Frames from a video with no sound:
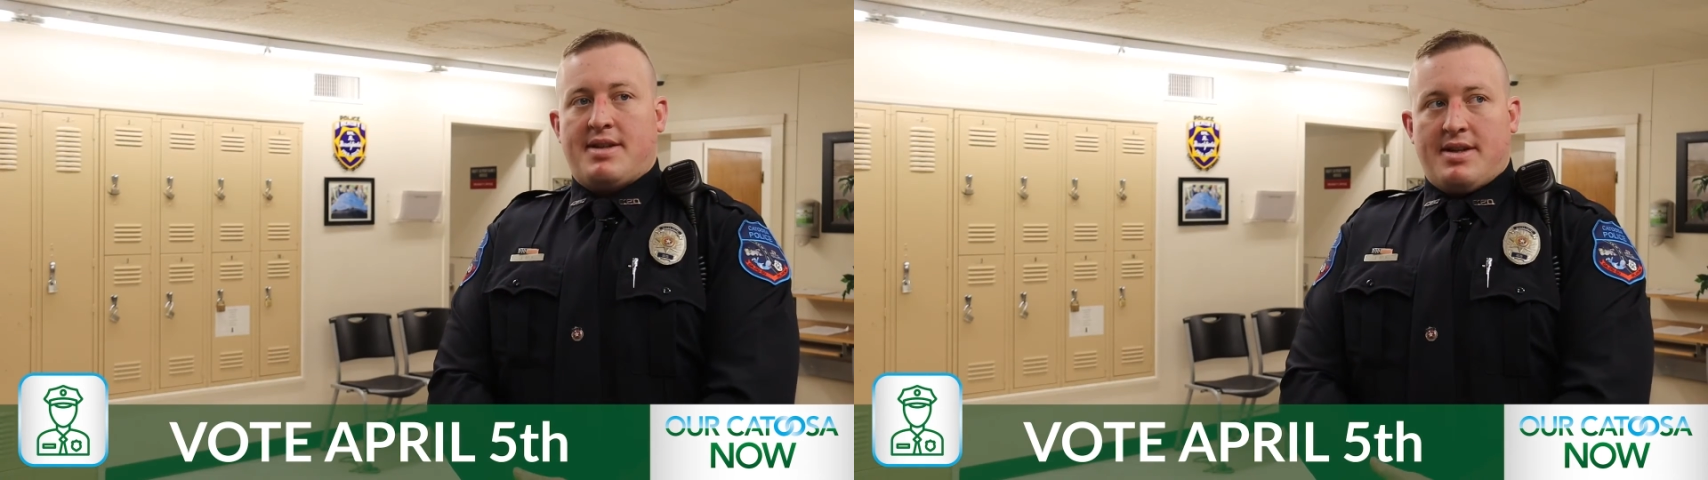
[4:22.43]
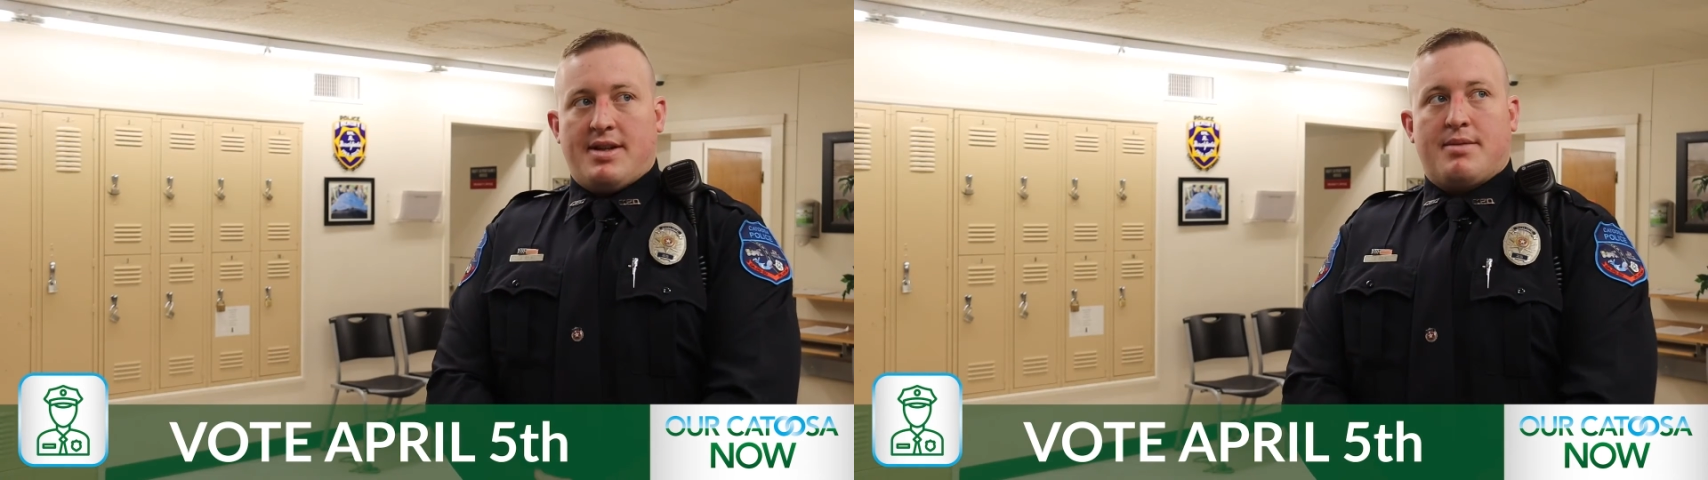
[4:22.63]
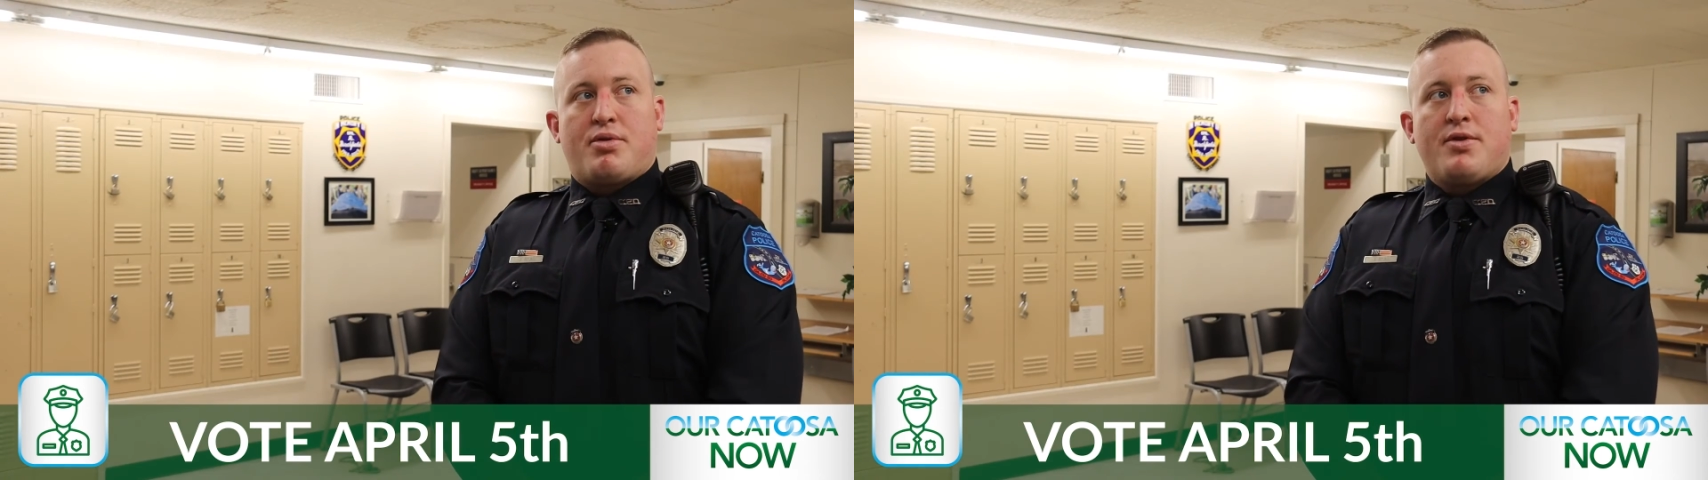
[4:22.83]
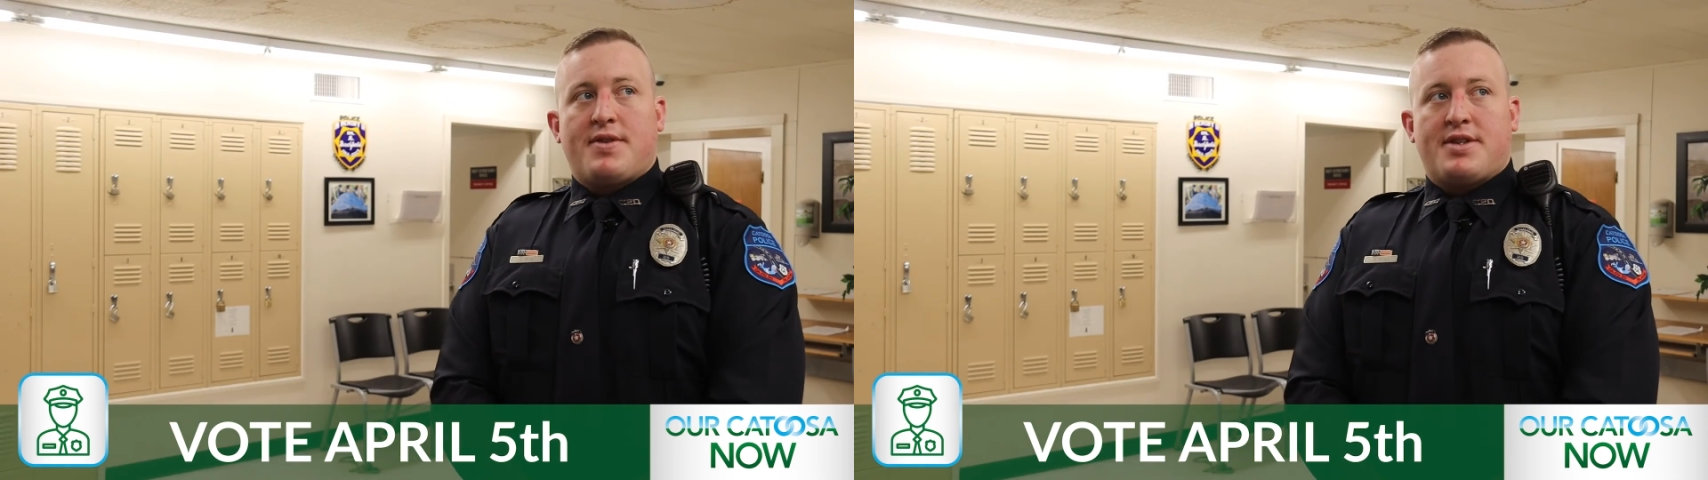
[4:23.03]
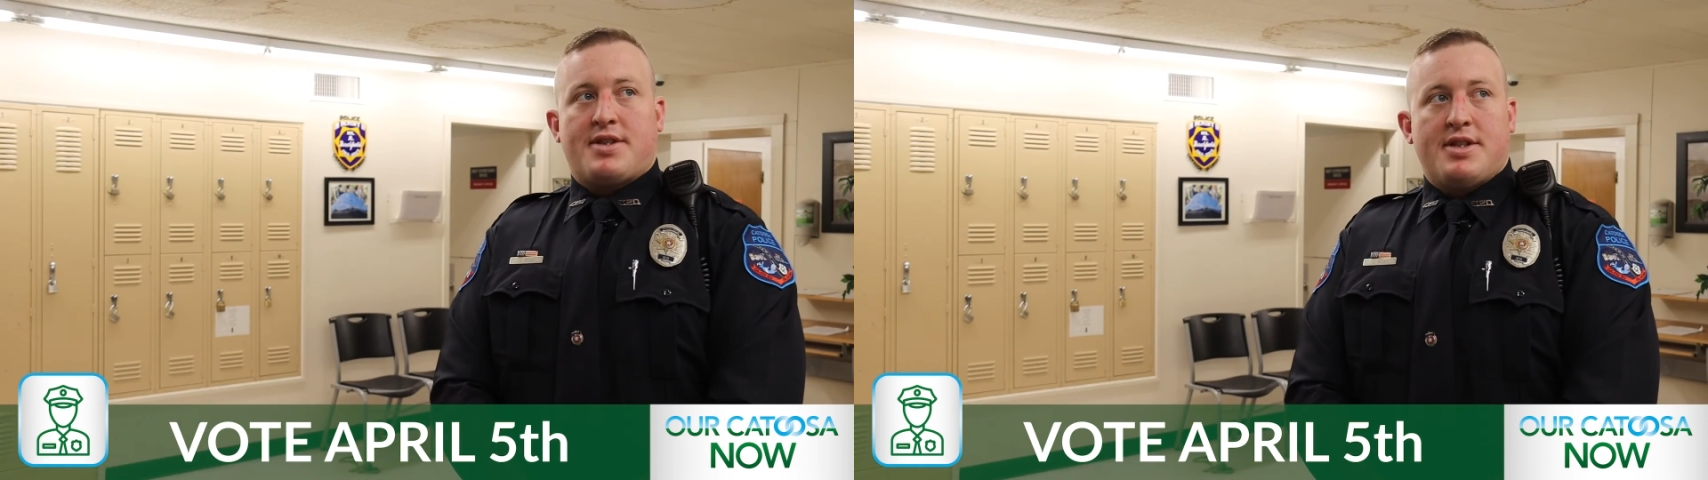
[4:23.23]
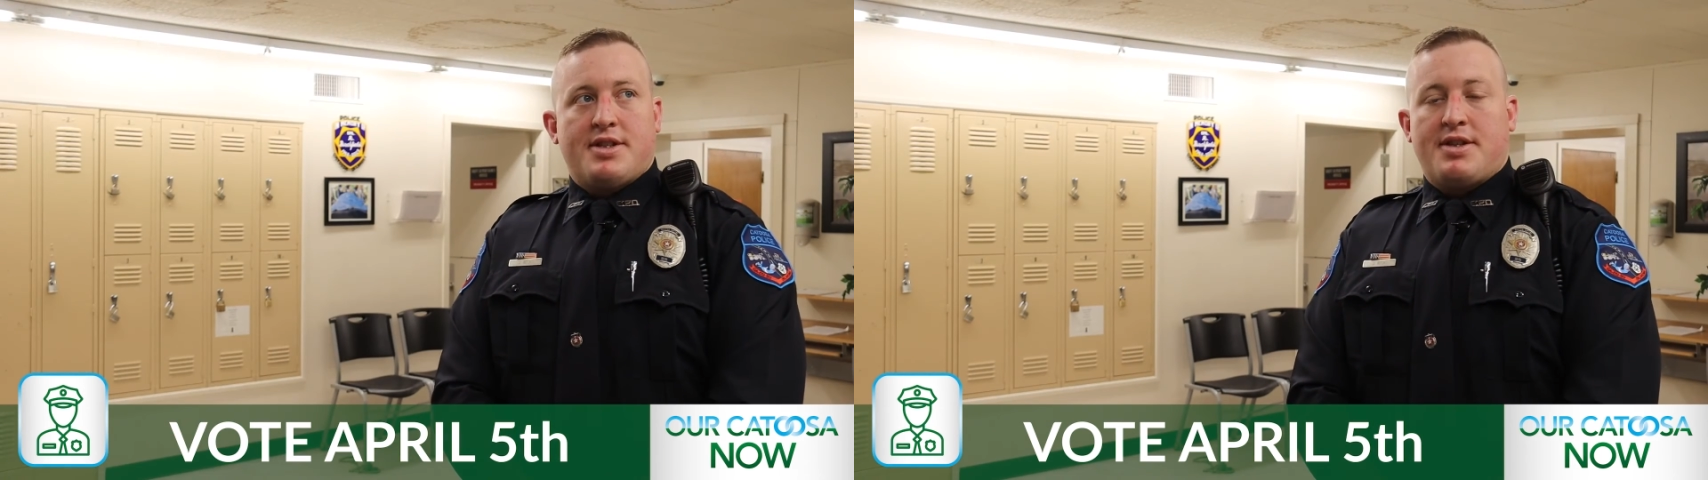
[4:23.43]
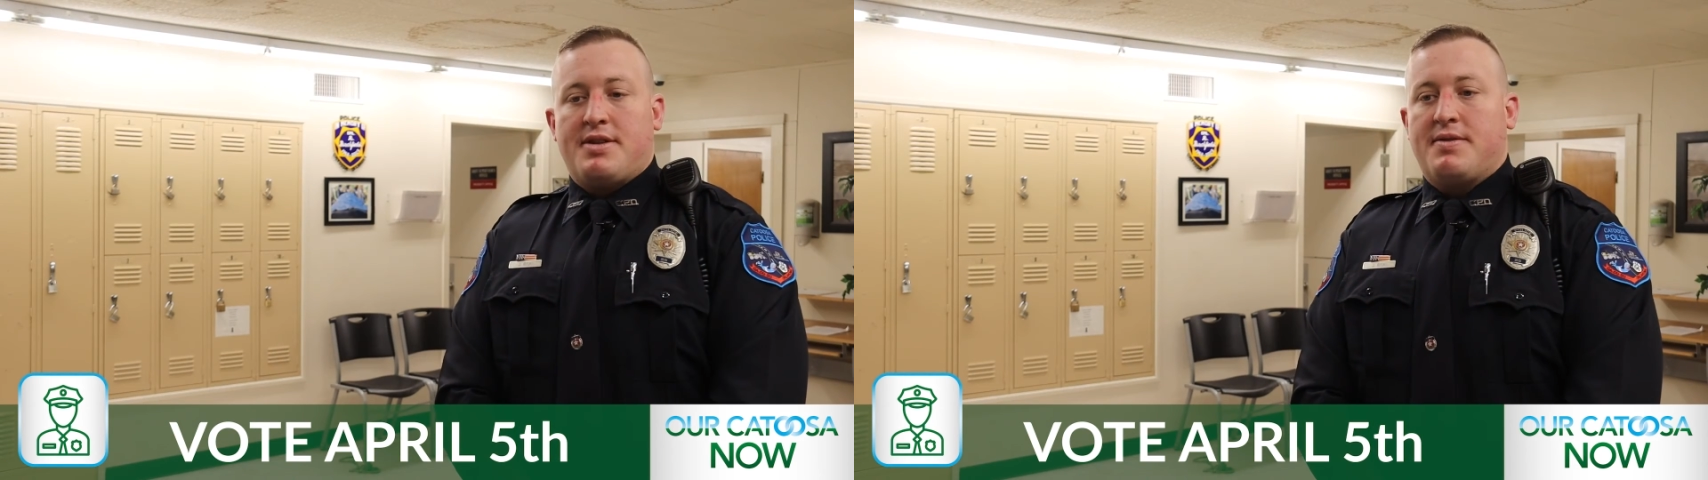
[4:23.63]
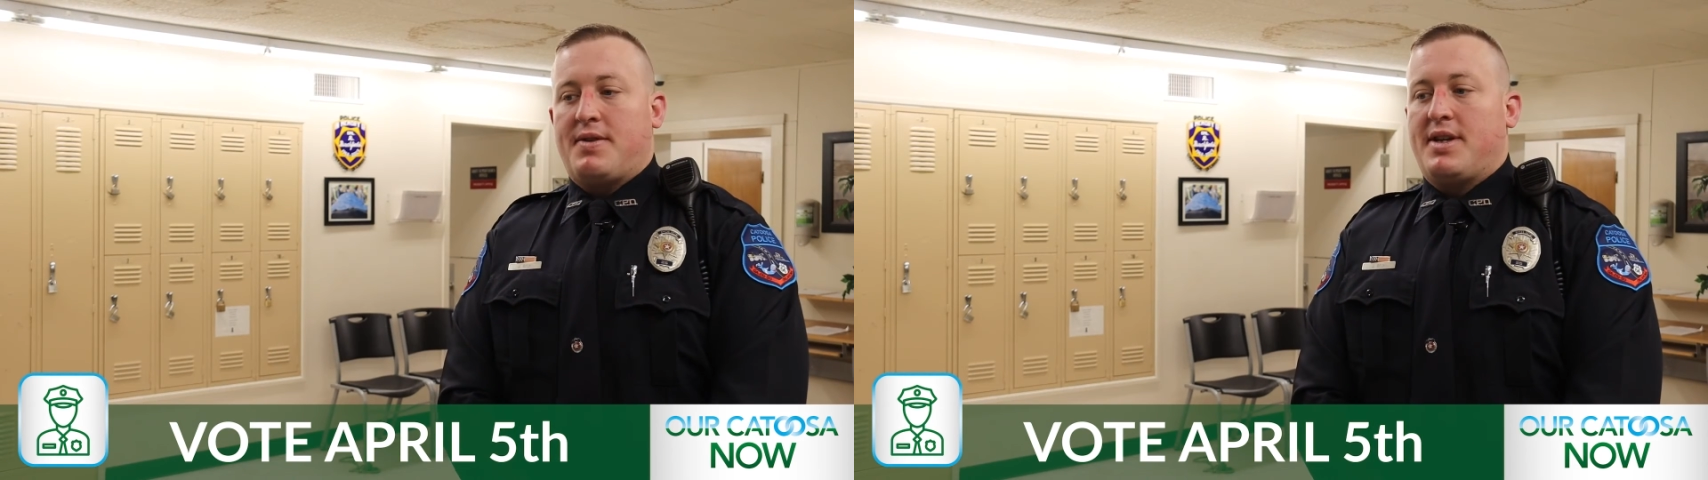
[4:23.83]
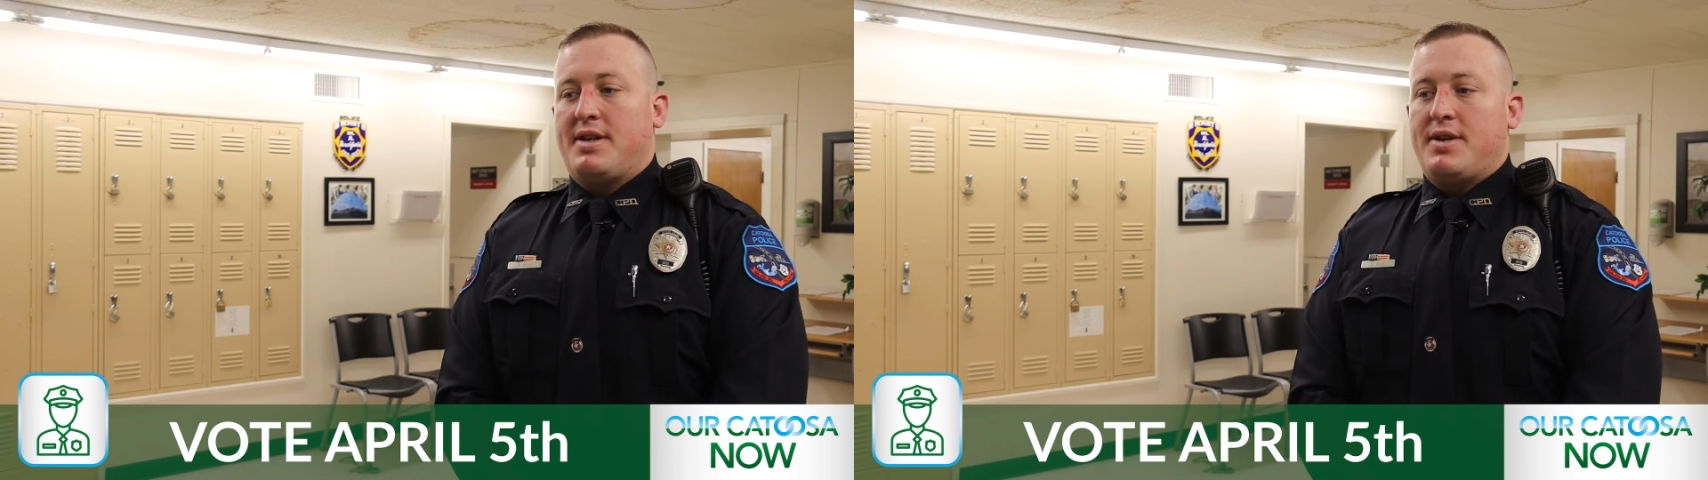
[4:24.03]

approve this initiative,